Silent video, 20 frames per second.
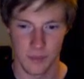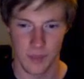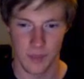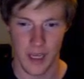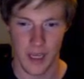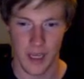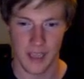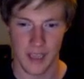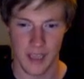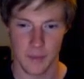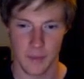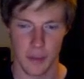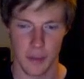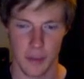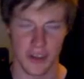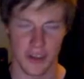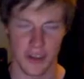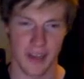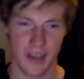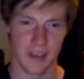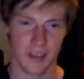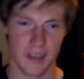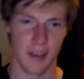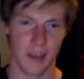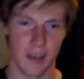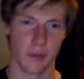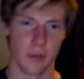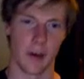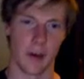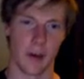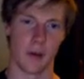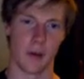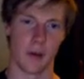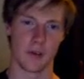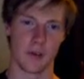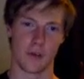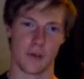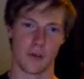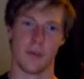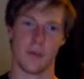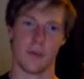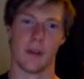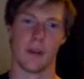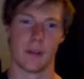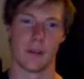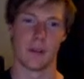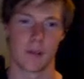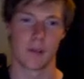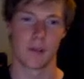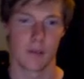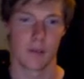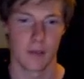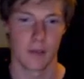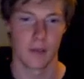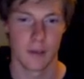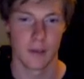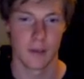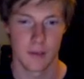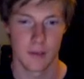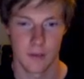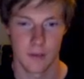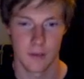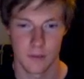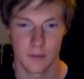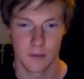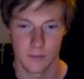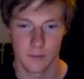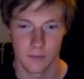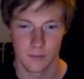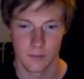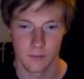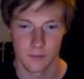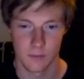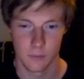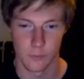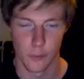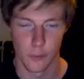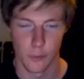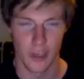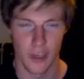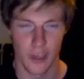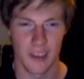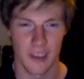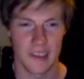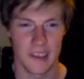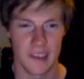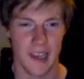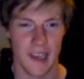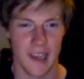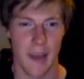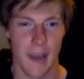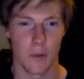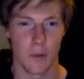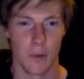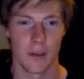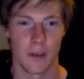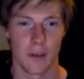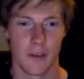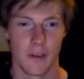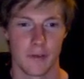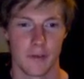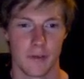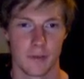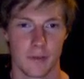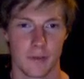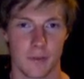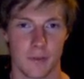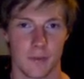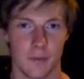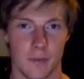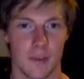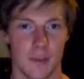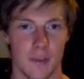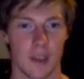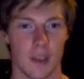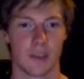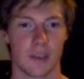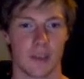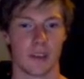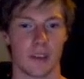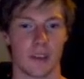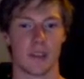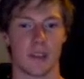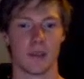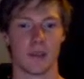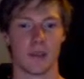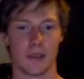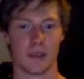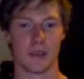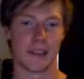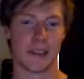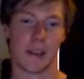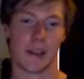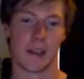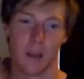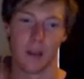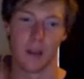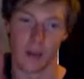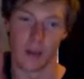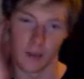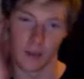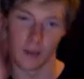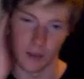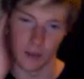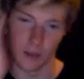He gets bitched out to Del Rio in 2 minutes. It's really sad what they've done to Ziggler.